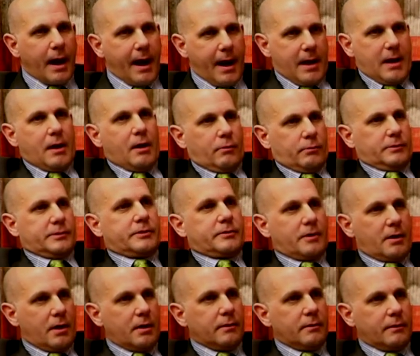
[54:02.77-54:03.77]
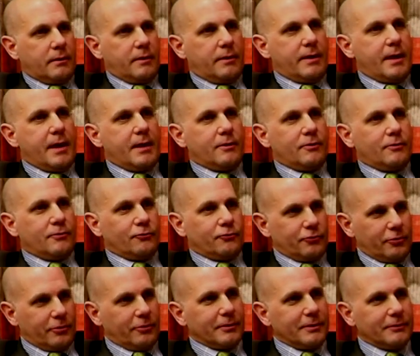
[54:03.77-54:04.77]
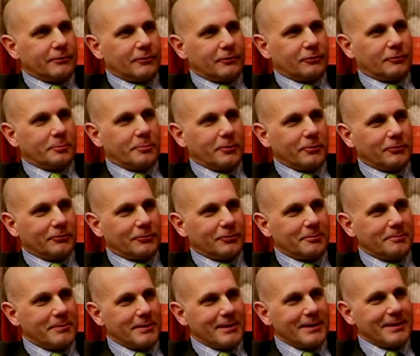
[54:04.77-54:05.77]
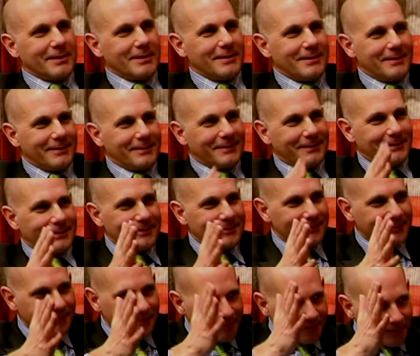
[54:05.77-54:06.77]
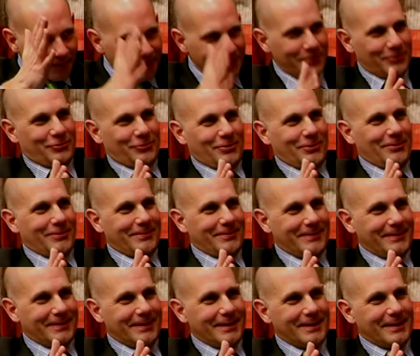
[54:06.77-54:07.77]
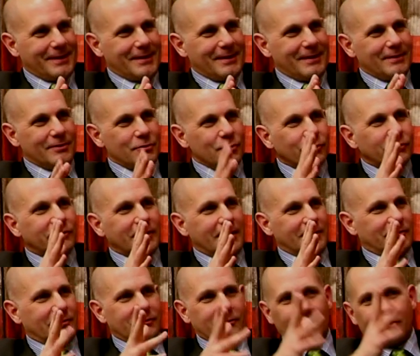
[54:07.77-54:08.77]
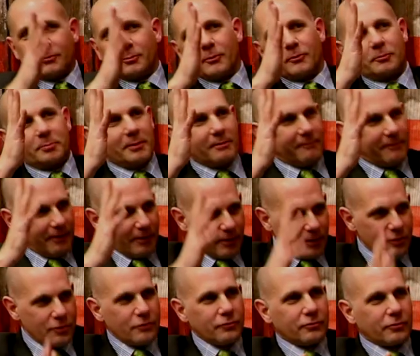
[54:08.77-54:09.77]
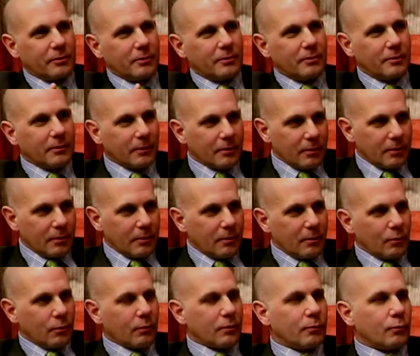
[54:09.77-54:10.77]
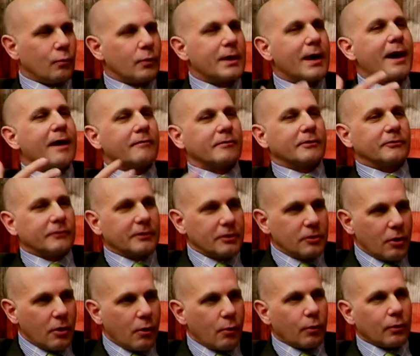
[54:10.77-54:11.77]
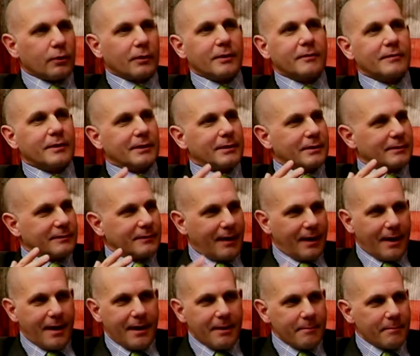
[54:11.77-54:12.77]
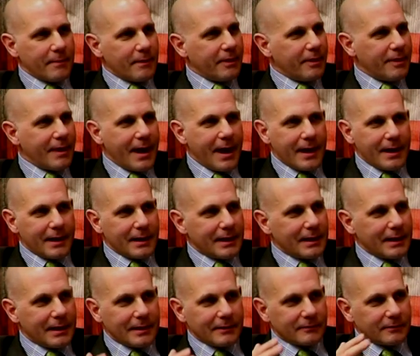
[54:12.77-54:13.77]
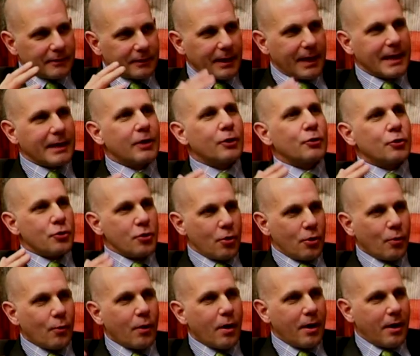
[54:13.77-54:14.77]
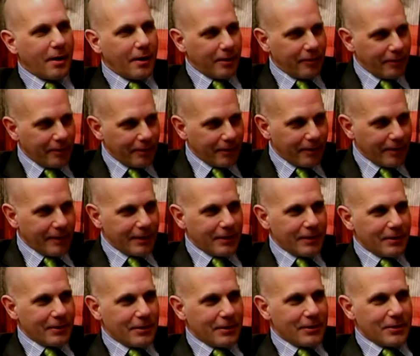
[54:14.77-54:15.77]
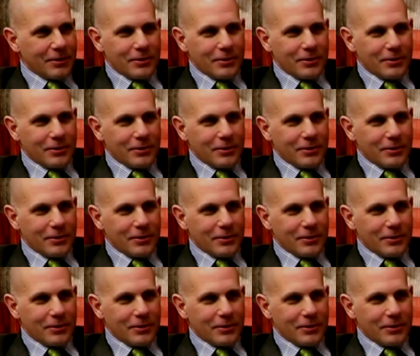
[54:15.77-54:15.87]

I always thought that journalists are supposed to be very neutral. Right news stations are supposed to be very neutral. Mm -hmm. We obviously know we're living in a time that is like no other. Right.